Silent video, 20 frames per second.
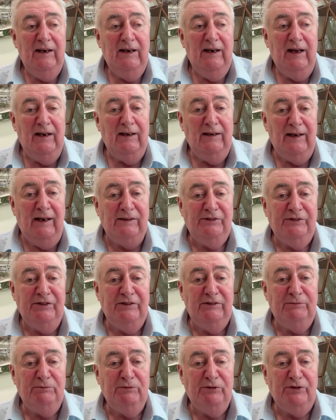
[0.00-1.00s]
a
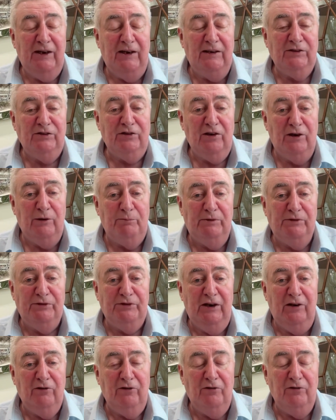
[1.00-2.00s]
licensed massage therapist
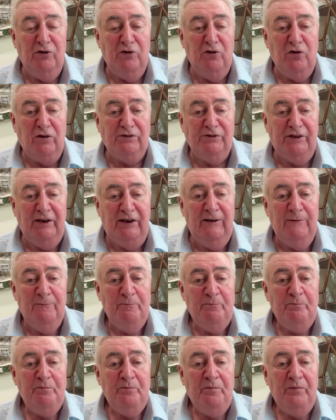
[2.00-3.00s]
here in New York City.
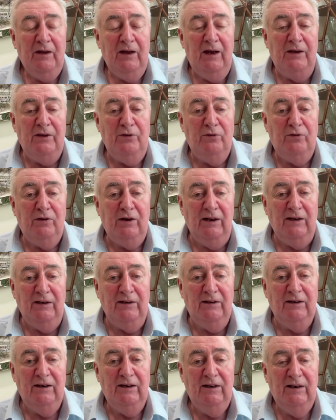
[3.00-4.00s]
And you
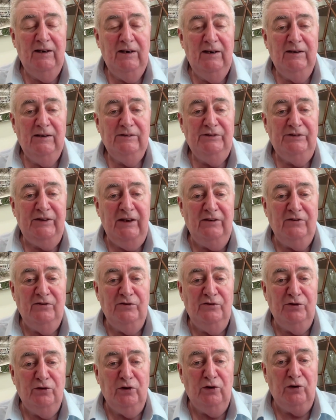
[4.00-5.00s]
can
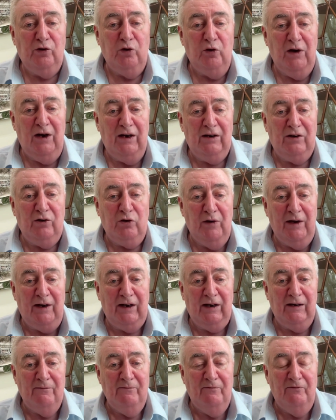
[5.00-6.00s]
send your
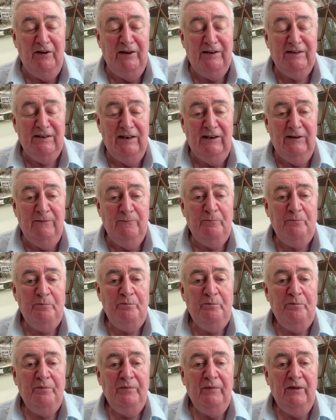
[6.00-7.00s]
curriculum vitae,
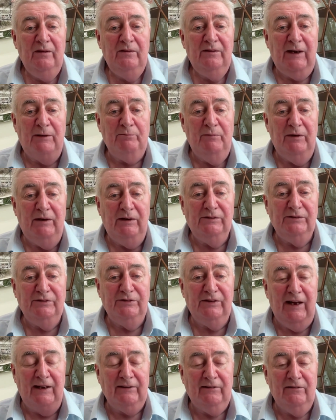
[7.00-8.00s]
that means
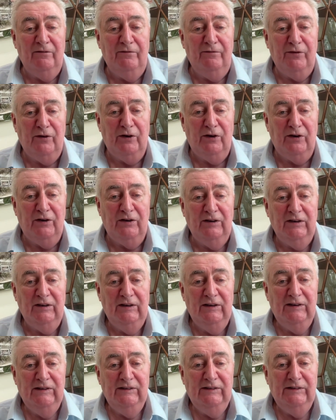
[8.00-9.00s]
Latin for
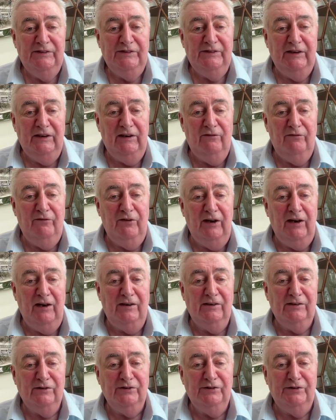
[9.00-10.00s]
C
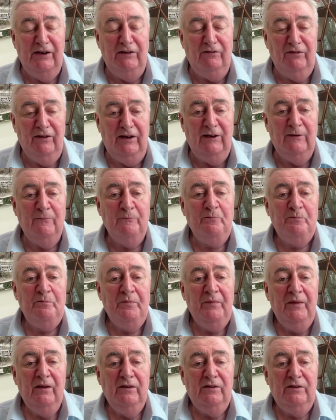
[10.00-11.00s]
V, or C V,
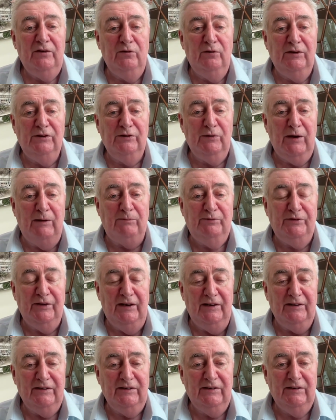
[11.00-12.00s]
to his
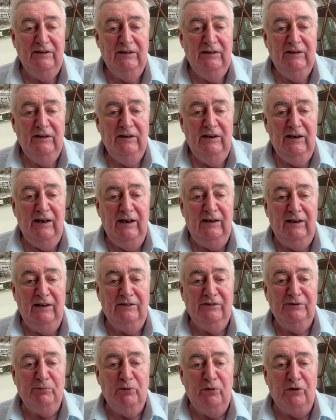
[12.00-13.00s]
website, elite
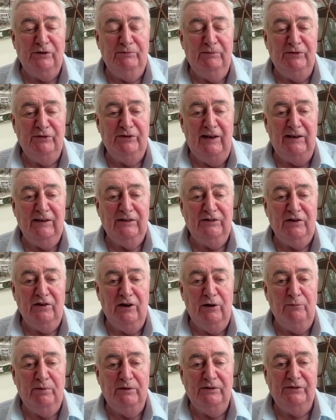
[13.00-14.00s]
sports massage
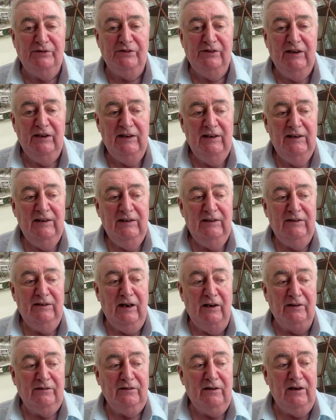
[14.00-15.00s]
therapist
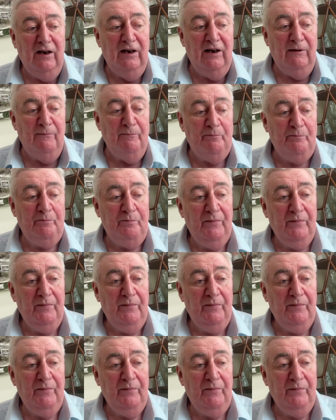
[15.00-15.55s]
dot com.